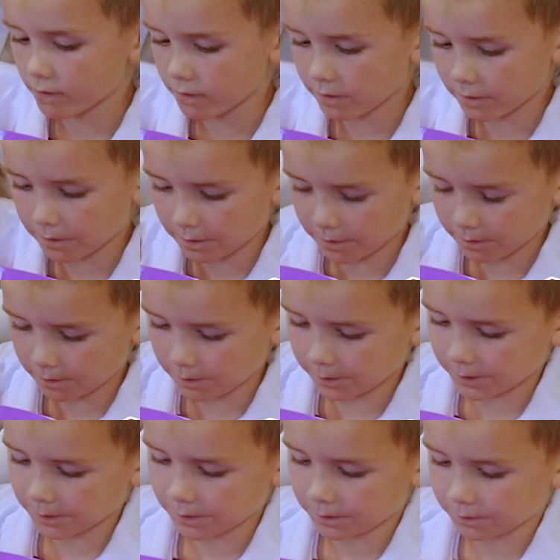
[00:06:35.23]

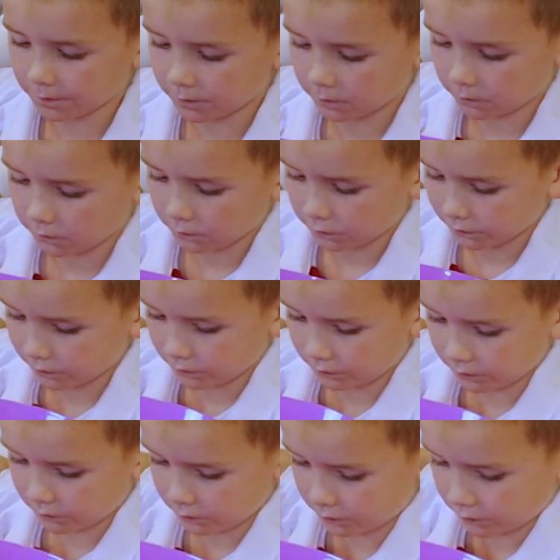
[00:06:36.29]

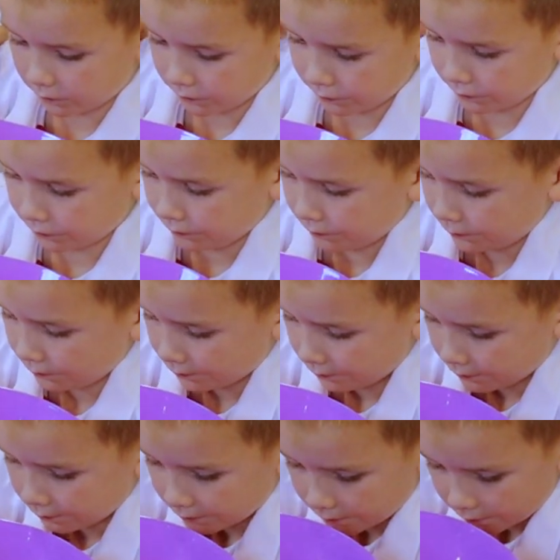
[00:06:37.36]

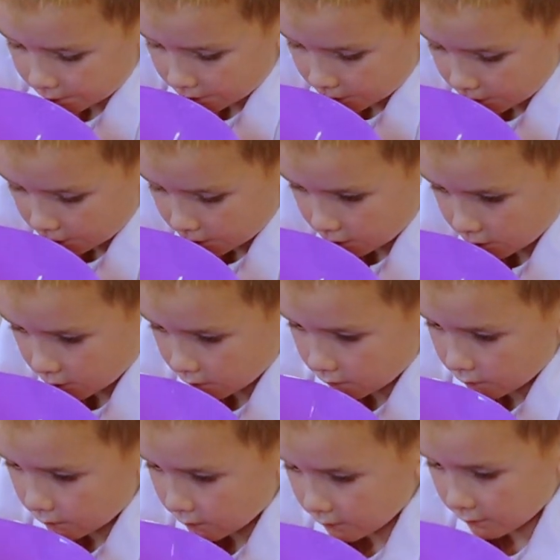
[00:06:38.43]

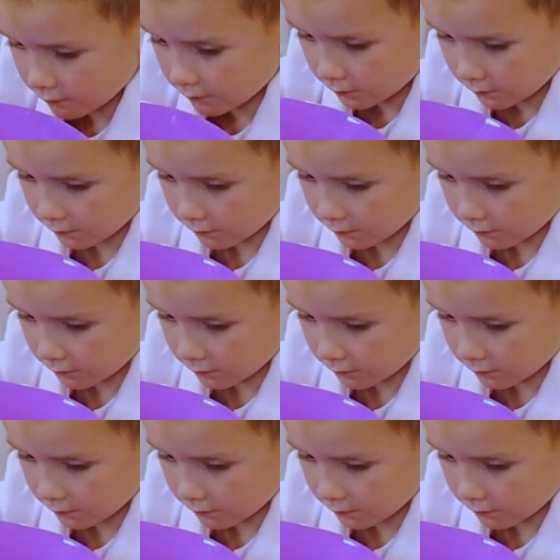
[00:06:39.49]
(silent)